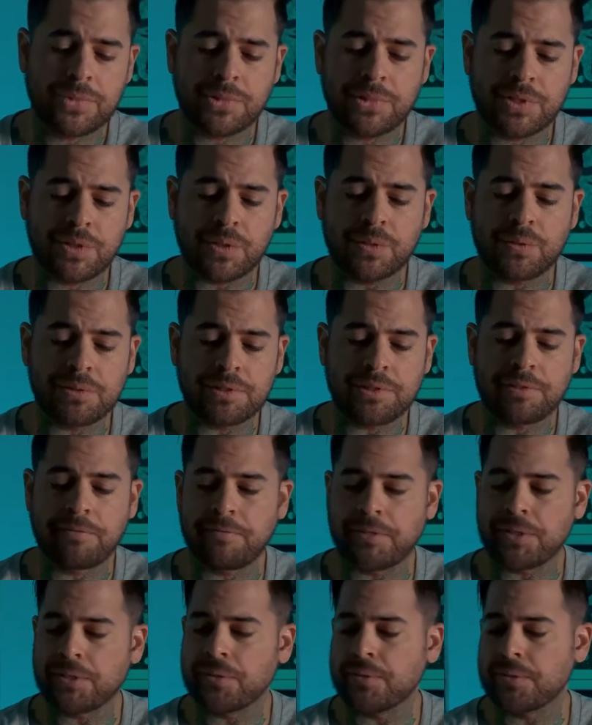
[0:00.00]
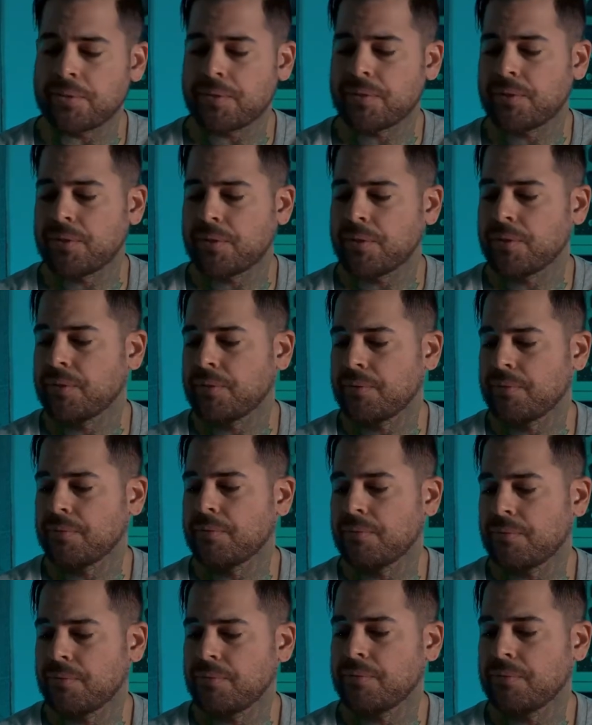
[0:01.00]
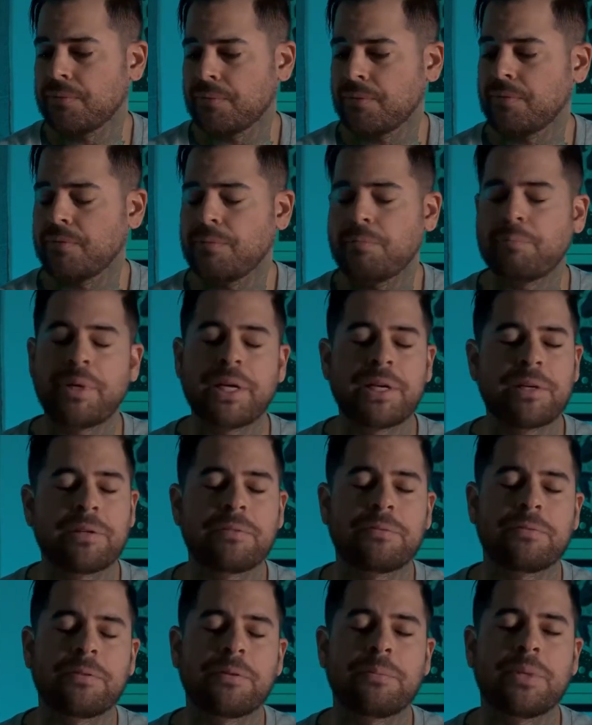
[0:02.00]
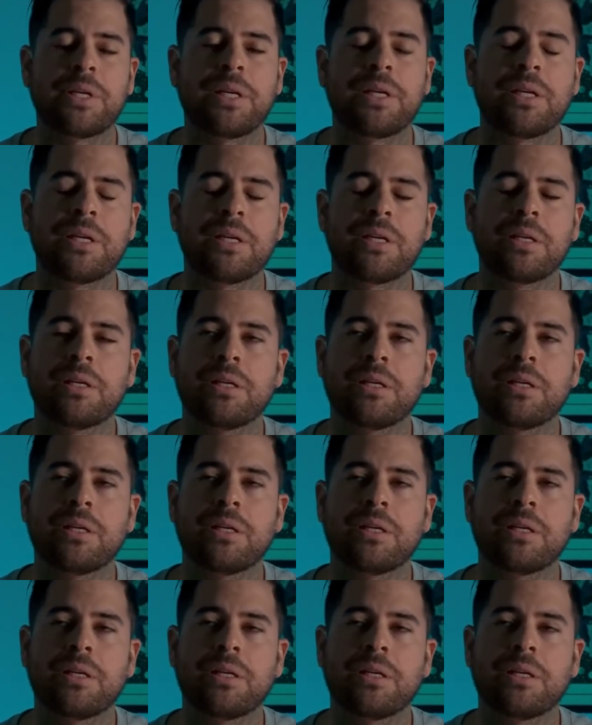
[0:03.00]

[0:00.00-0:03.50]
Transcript: Totally feels better for me.